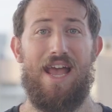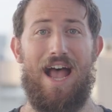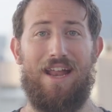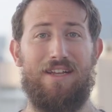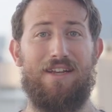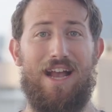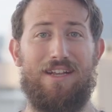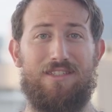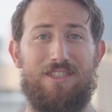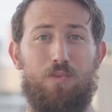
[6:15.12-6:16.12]
Adding an
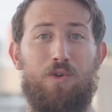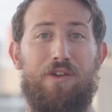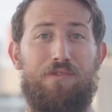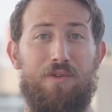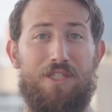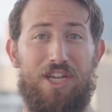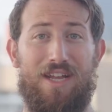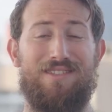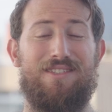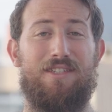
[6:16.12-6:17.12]
axis will give you a
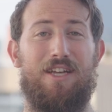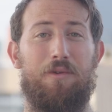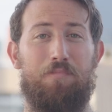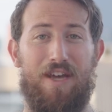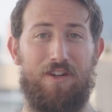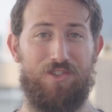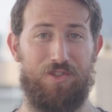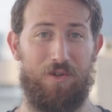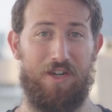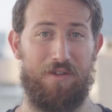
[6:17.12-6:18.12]
chance to tell a better
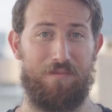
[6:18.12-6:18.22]
story.